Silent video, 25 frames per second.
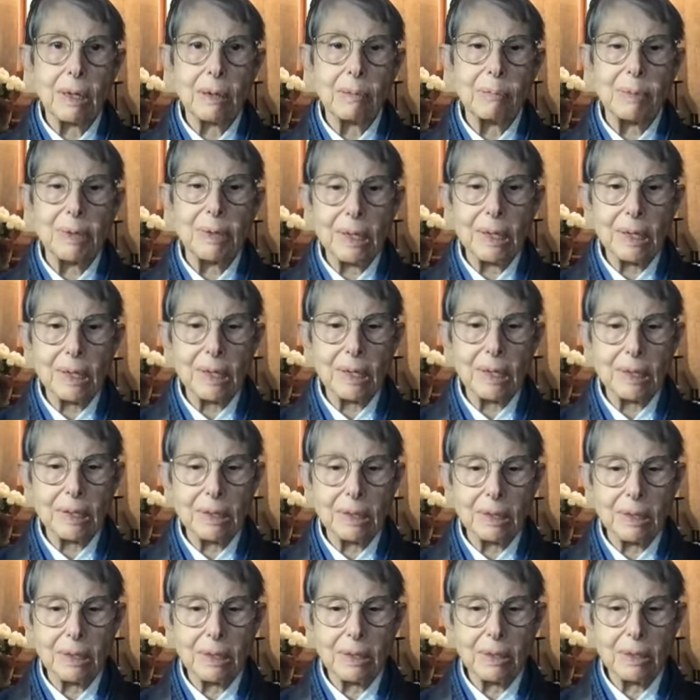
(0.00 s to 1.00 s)
beyond
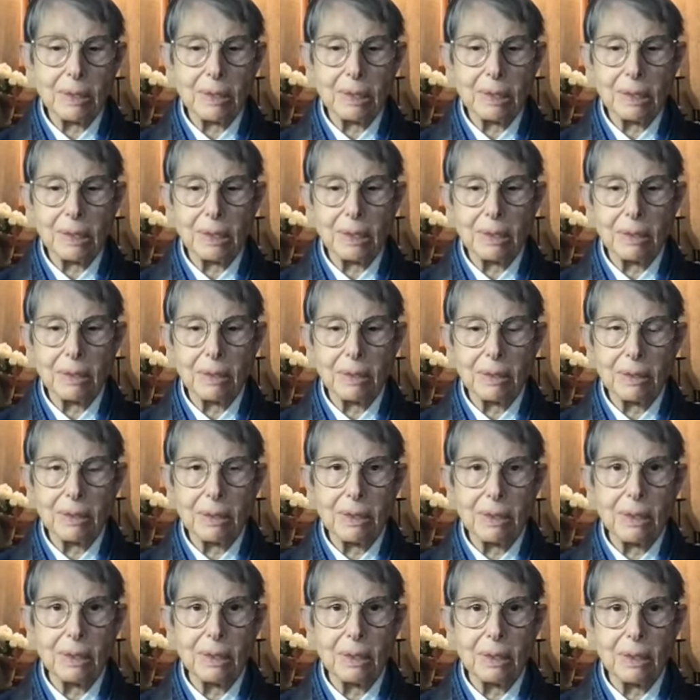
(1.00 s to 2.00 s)

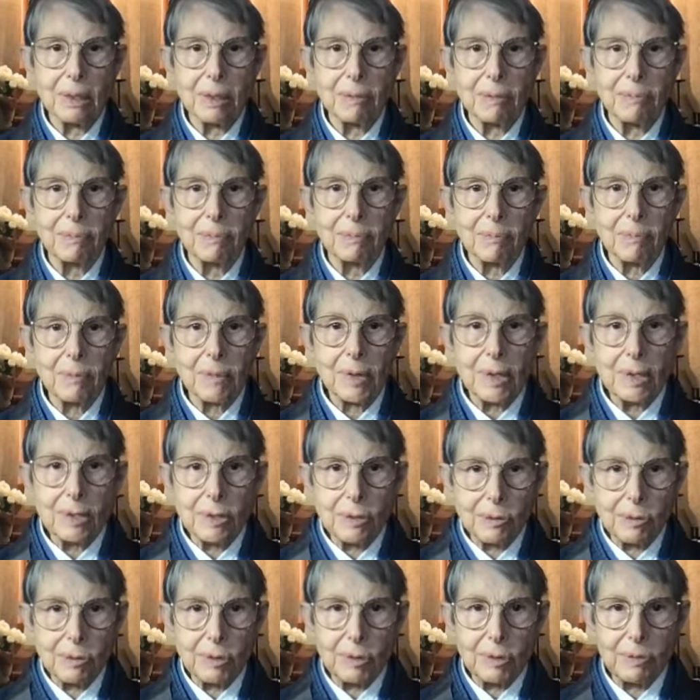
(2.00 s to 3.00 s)
the
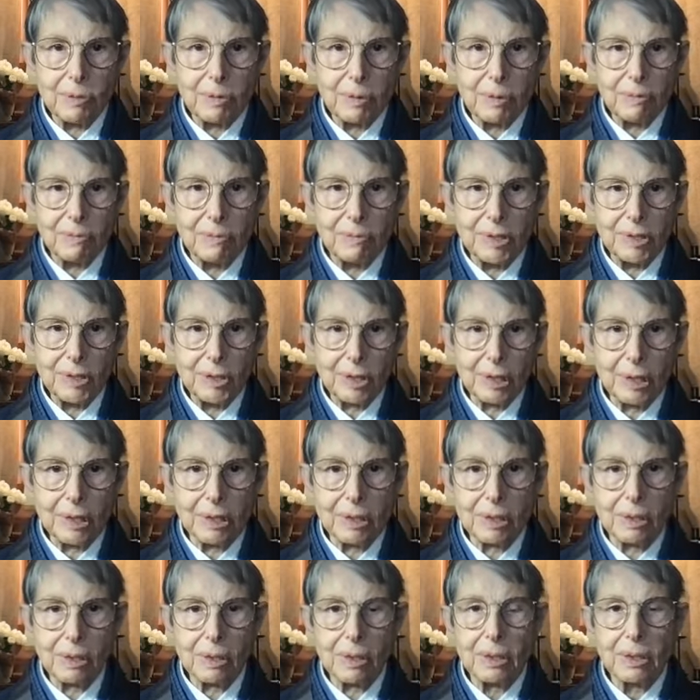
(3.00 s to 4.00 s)
sort of the
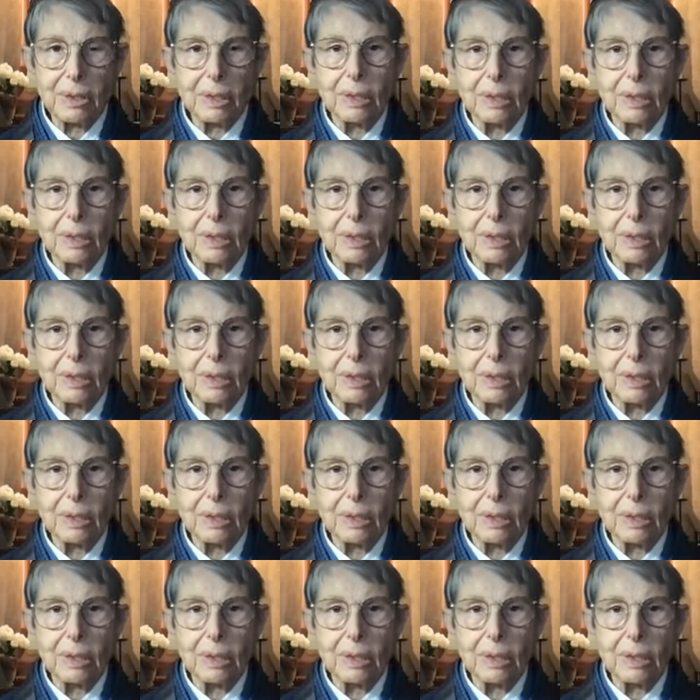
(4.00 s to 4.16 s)
vigilance